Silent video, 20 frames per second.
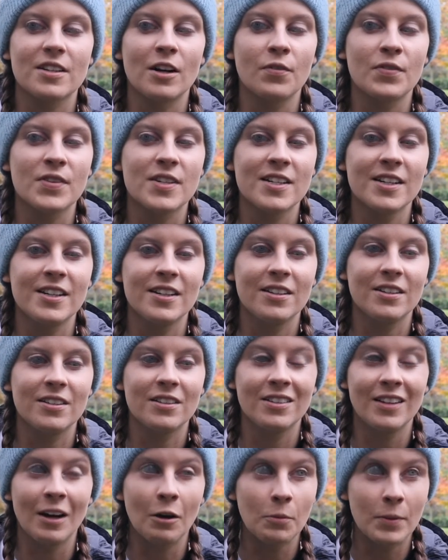Obviously
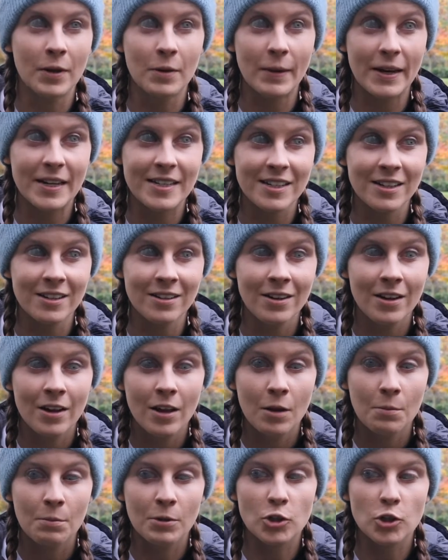that would be amazing,
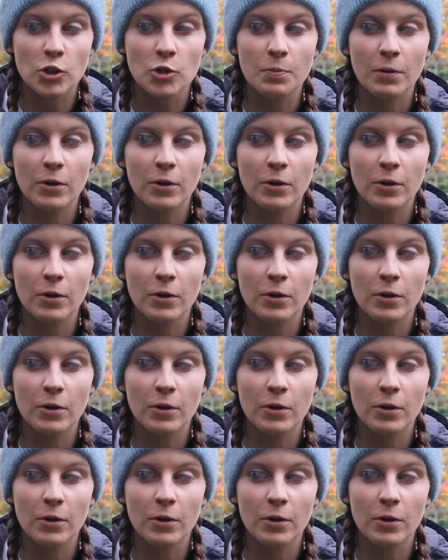but just